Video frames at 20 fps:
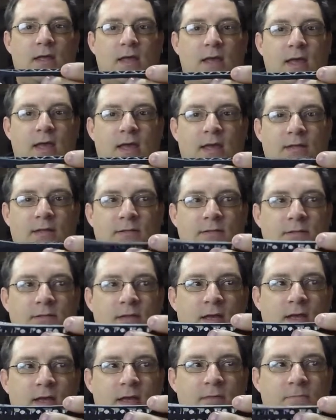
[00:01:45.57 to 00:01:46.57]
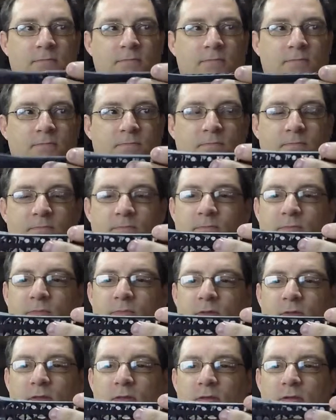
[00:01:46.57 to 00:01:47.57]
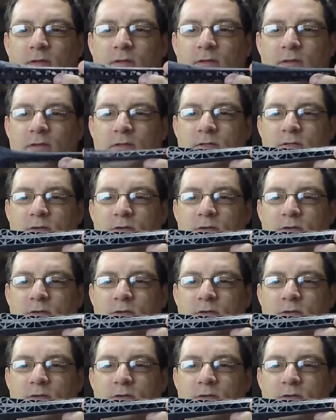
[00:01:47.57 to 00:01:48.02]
and um, this